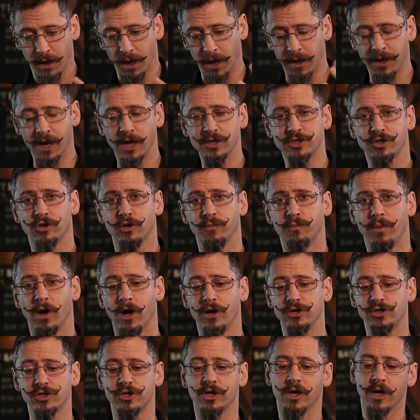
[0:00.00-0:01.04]
A nice good
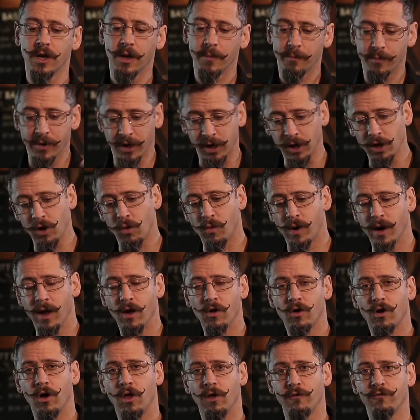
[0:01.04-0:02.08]
punch, but a lower
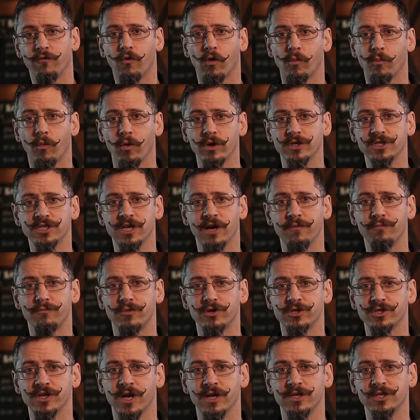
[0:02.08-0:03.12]
alcohol at
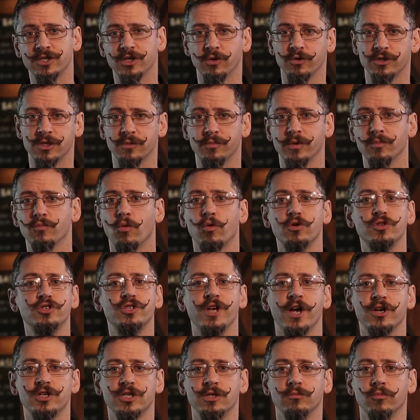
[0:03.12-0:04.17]
4.7%, so it's a bit more
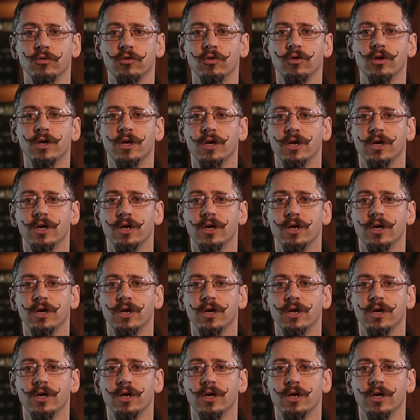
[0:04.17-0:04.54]
sessionable.